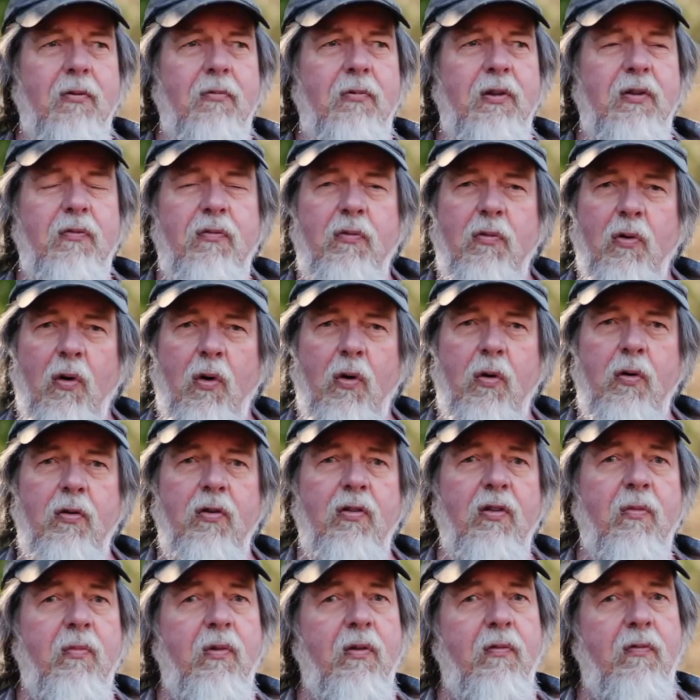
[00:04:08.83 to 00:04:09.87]
we've grown
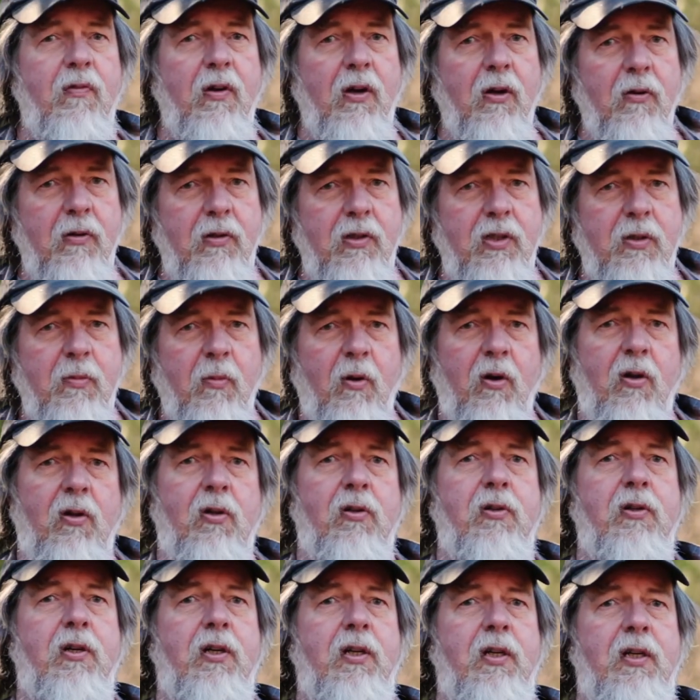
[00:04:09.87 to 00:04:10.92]
from a very small
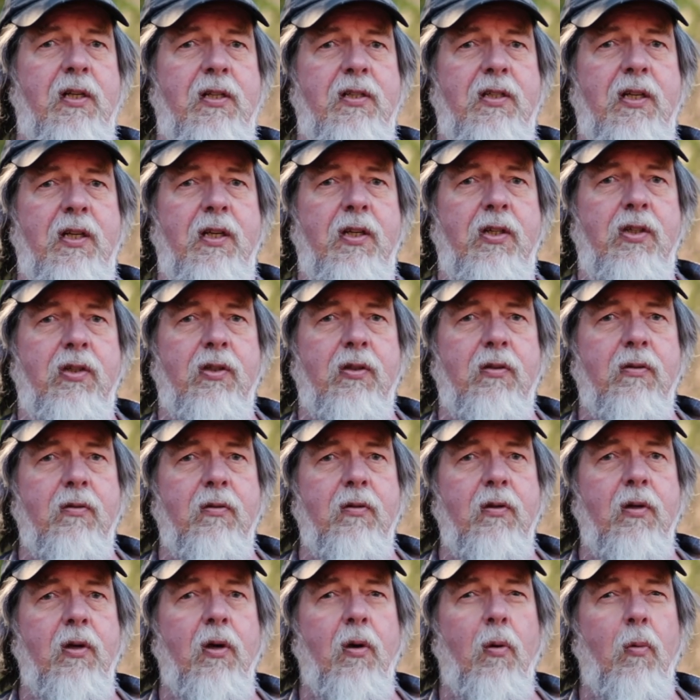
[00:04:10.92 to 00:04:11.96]
organization
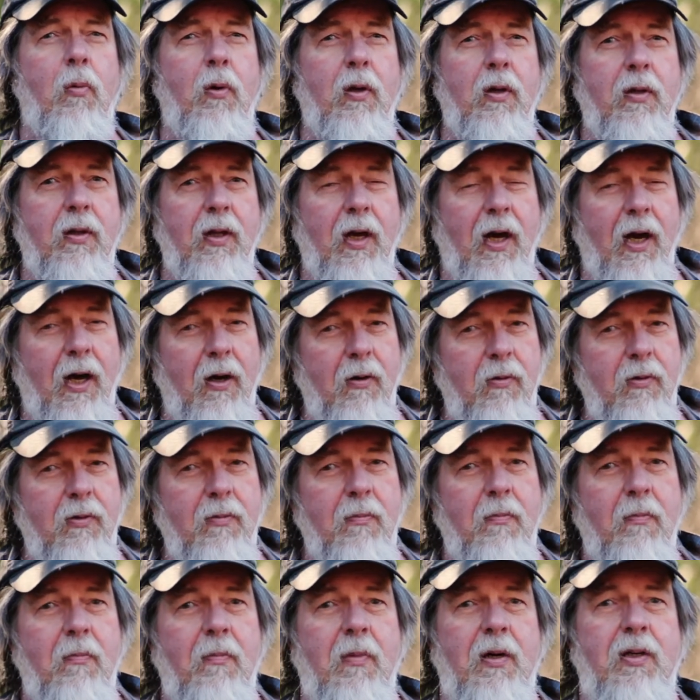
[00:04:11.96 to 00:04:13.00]

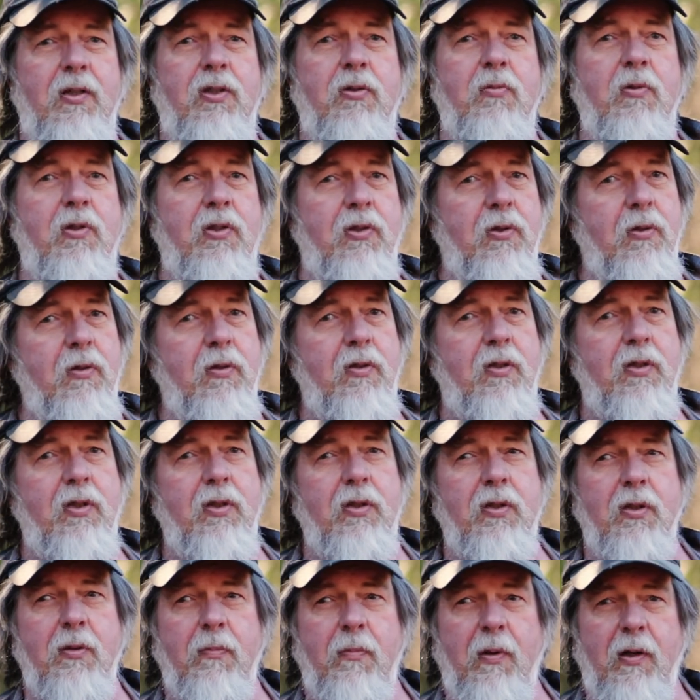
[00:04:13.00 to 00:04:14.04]
without much
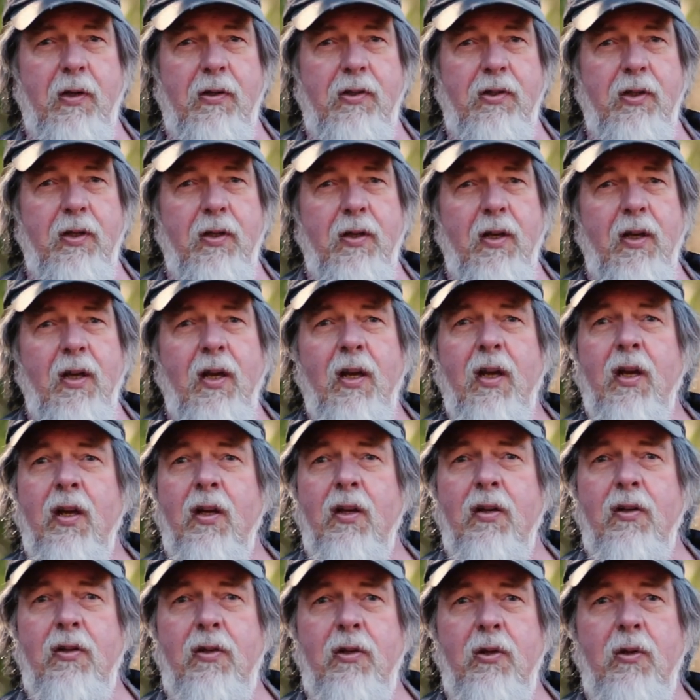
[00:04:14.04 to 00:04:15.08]
resources or budget
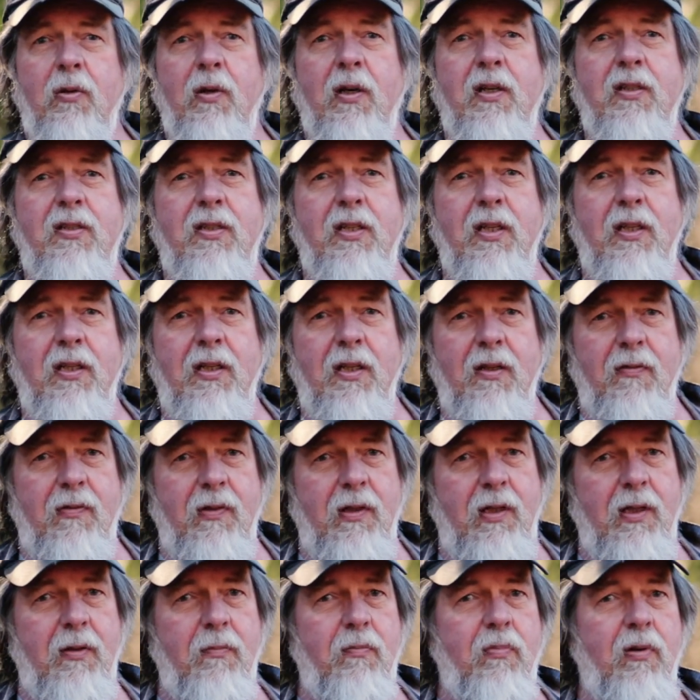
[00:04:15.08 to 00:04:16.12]
to a
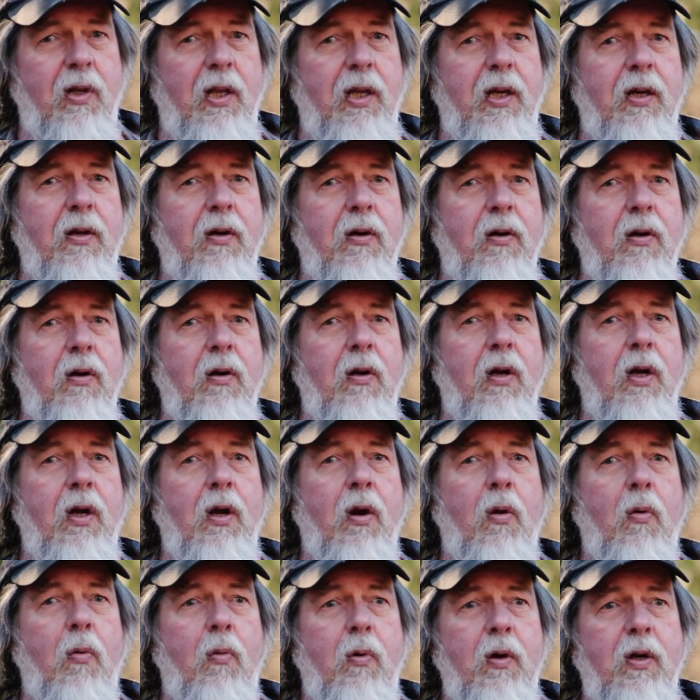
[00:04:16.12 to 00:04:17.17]
significant player
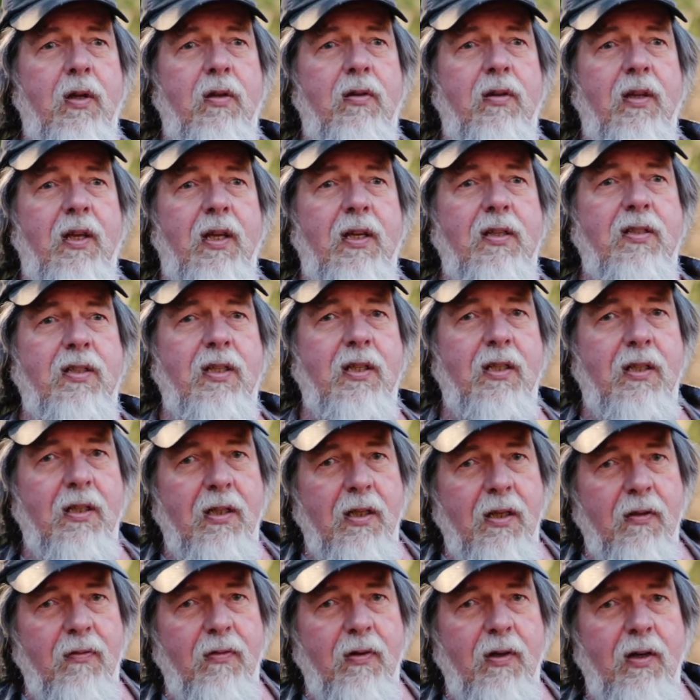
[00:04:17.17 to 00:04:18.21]
with a
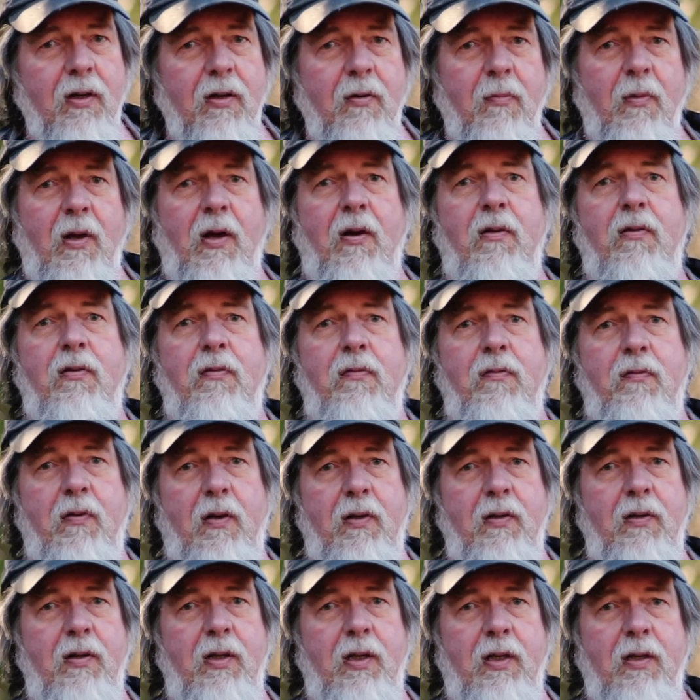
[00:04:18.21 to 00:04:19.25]
significant amount of
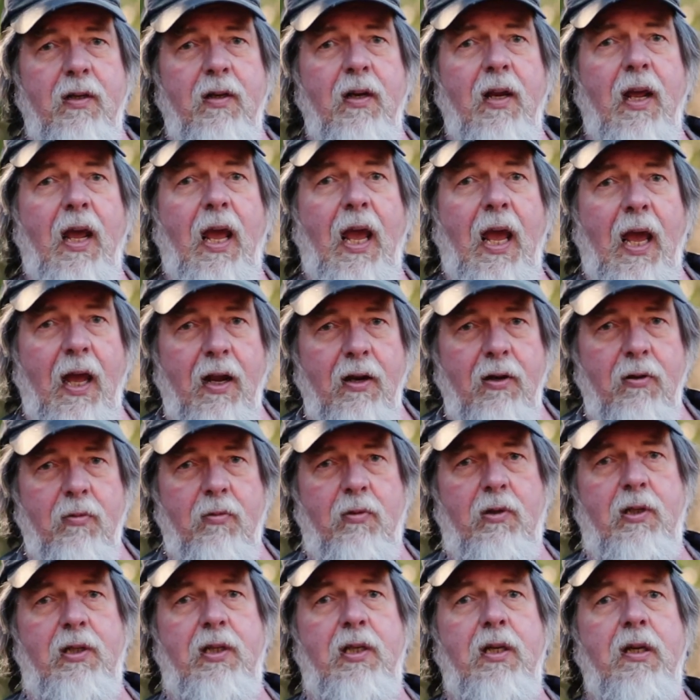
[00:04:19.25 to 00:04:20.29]
funding
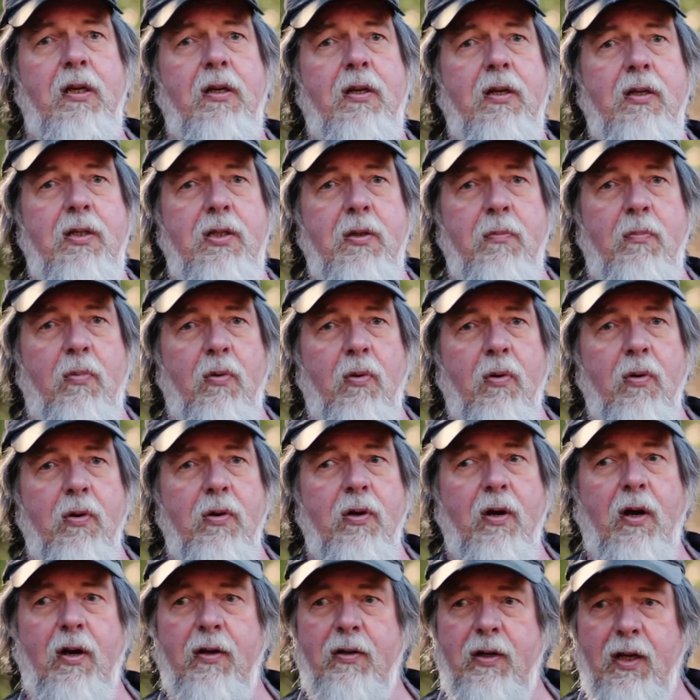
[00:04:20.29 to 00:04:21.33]
annually to
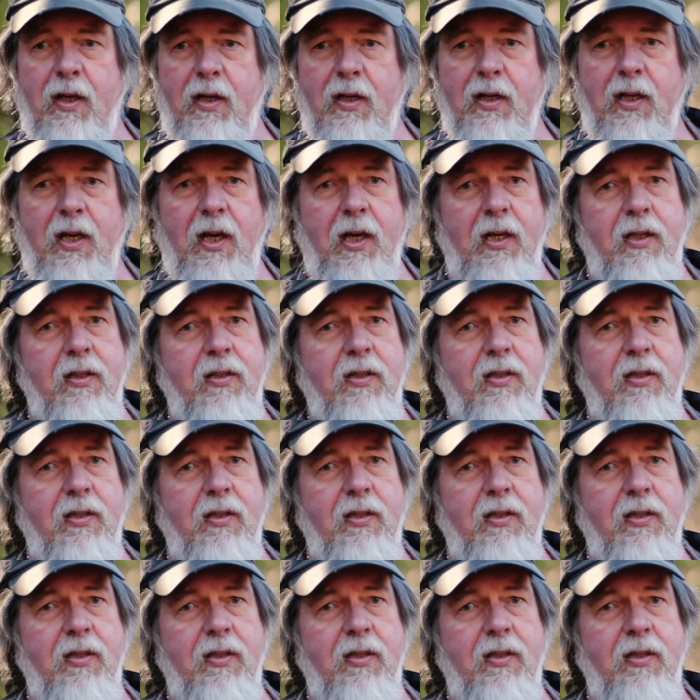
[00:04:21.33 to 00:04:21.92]
support our dedicated